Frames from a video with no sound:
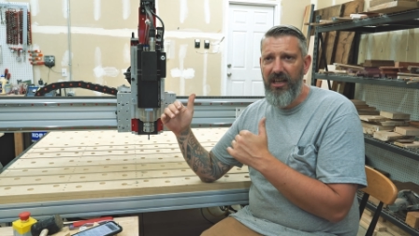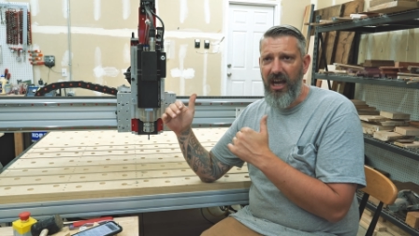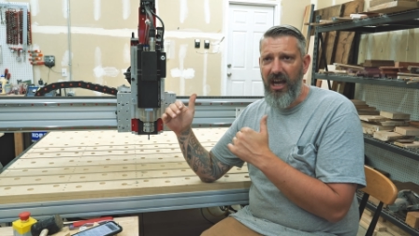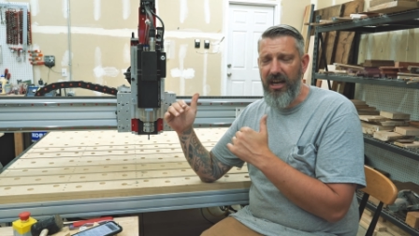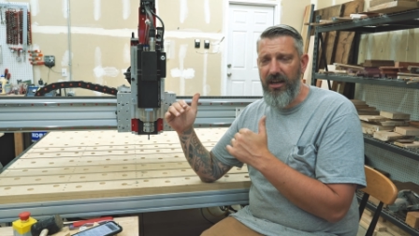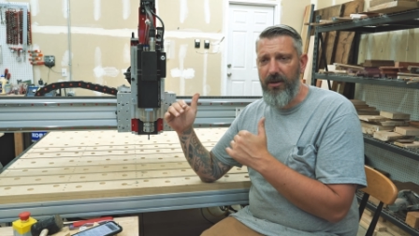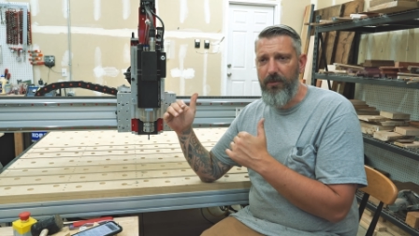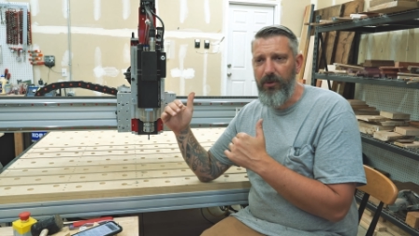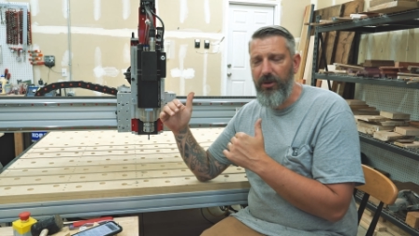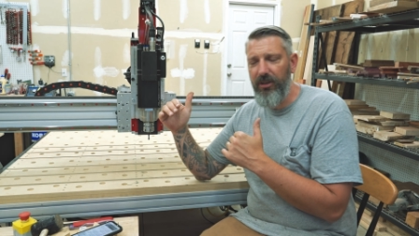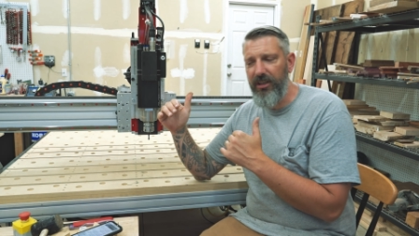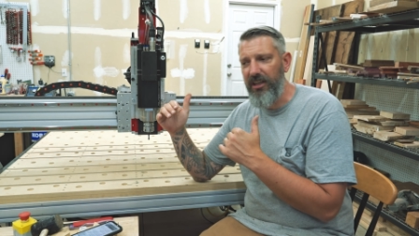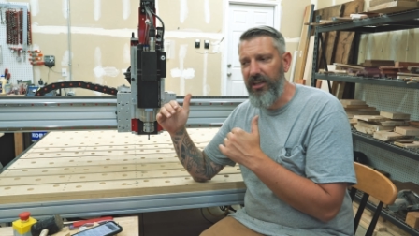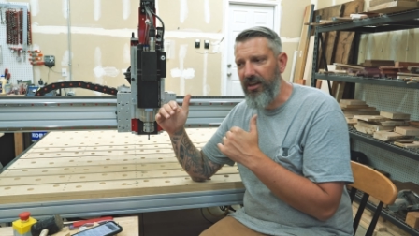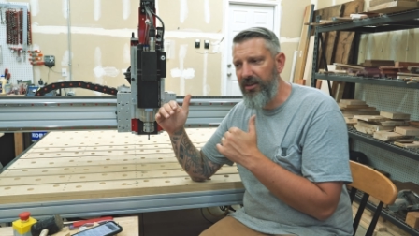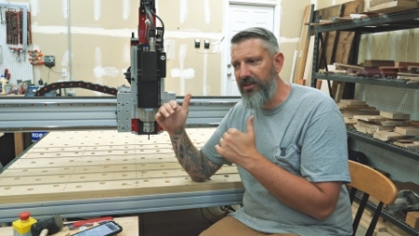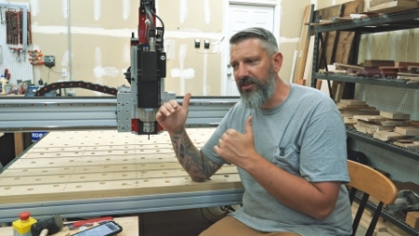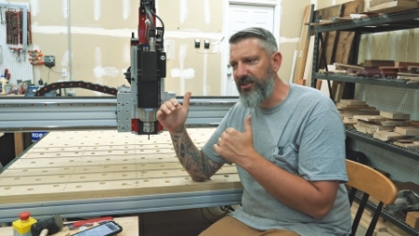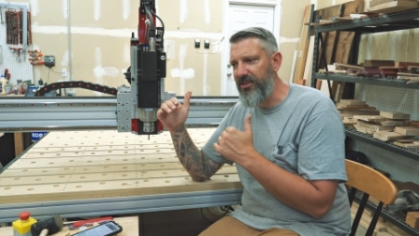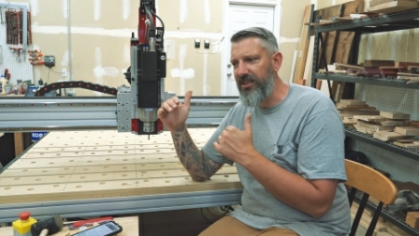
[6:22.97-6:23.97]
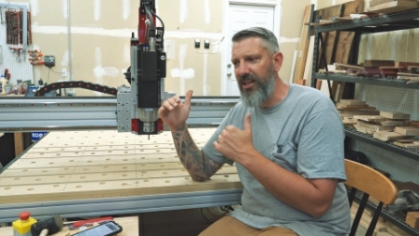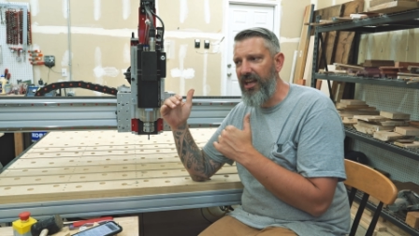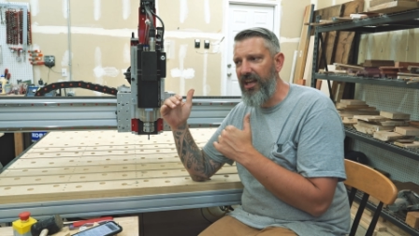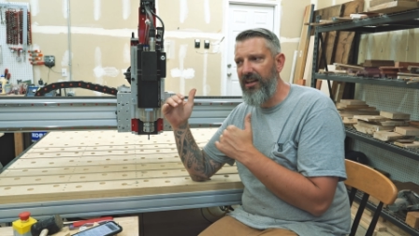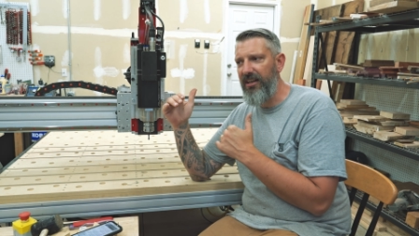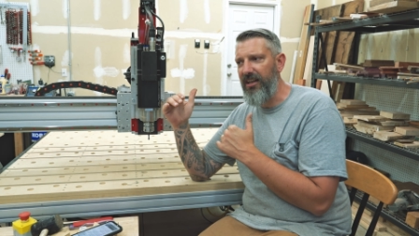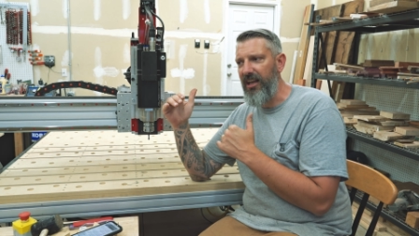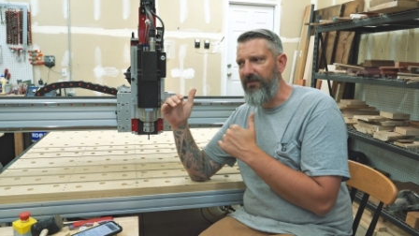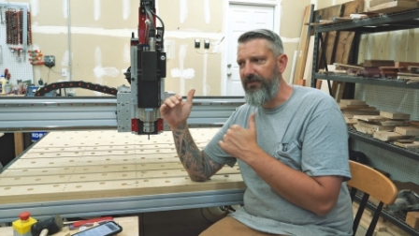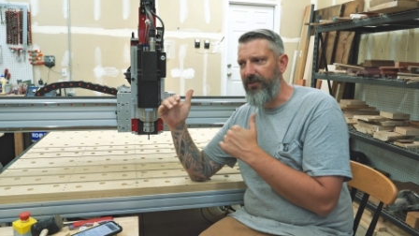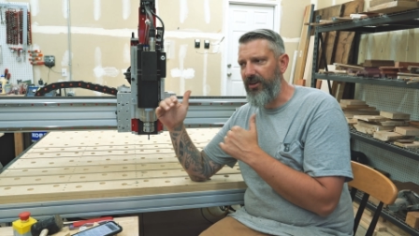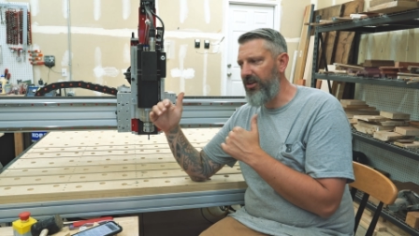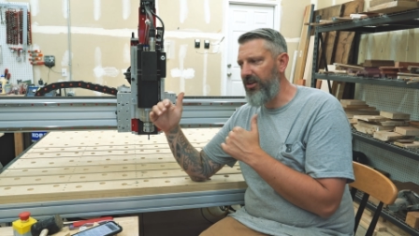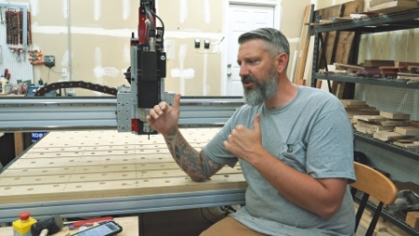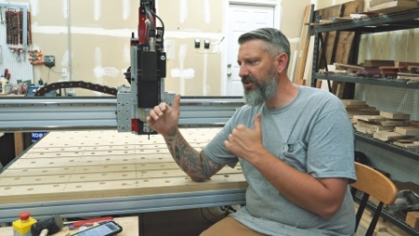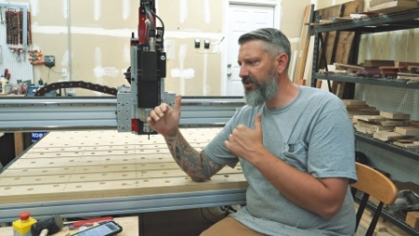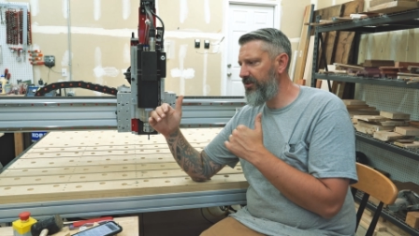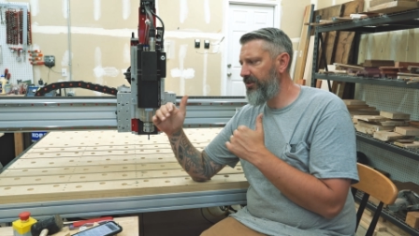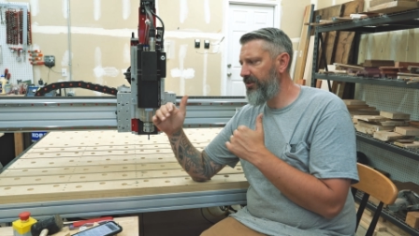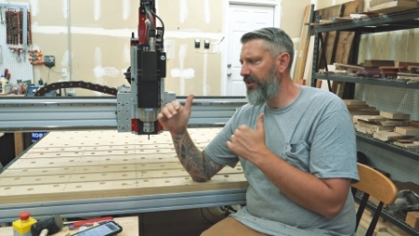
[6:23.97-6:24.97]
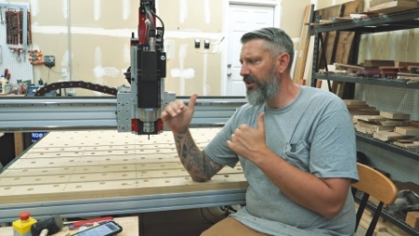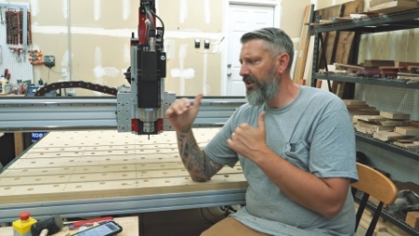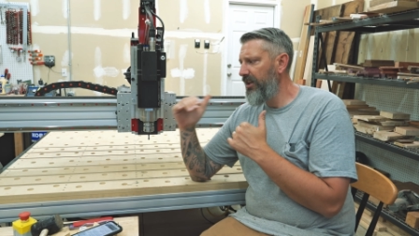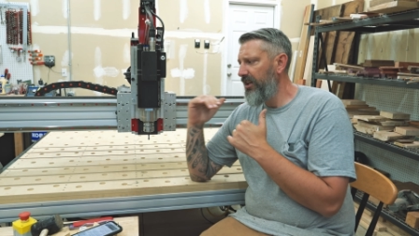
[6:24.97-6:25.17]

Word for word: I didn't really understand it at first.